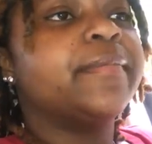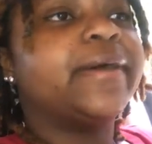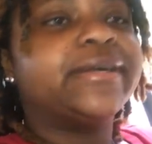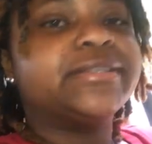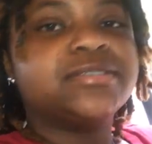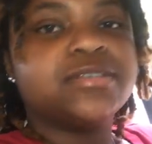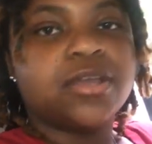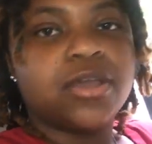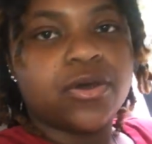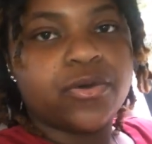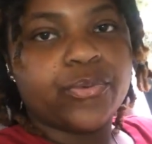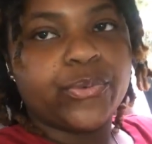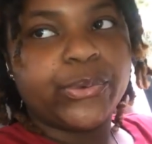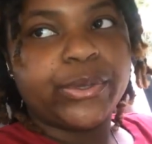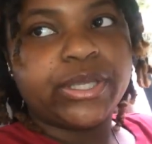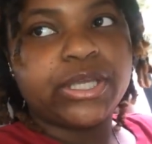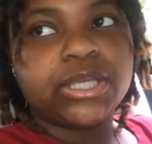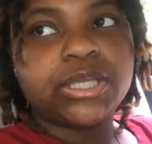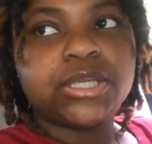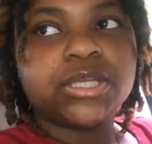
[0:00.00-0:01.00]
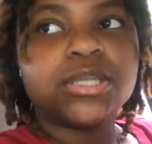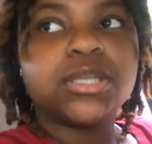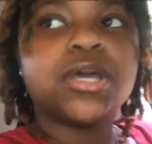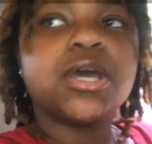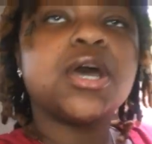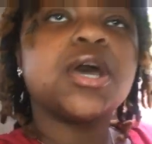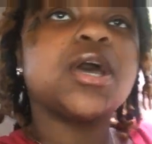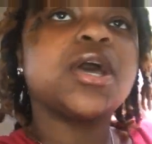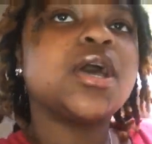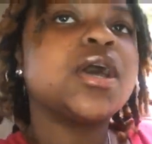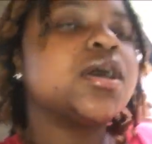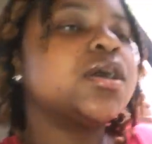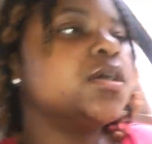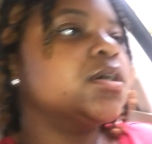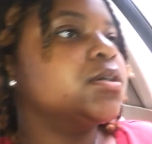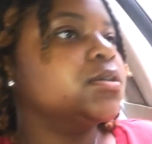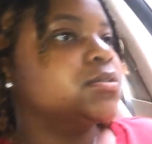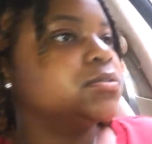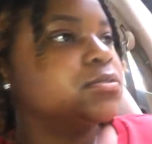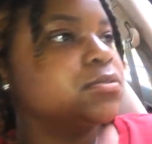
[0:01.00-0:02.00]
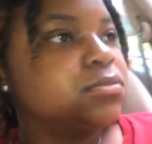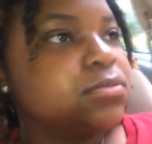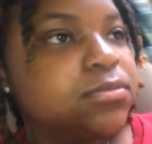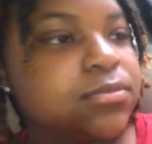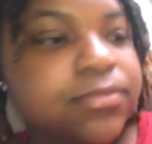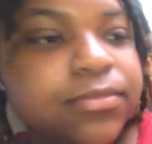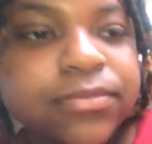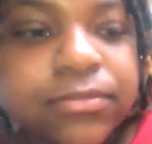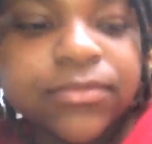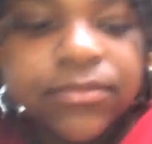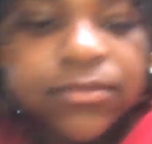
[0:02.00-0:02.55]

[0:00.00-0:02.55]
about to go in.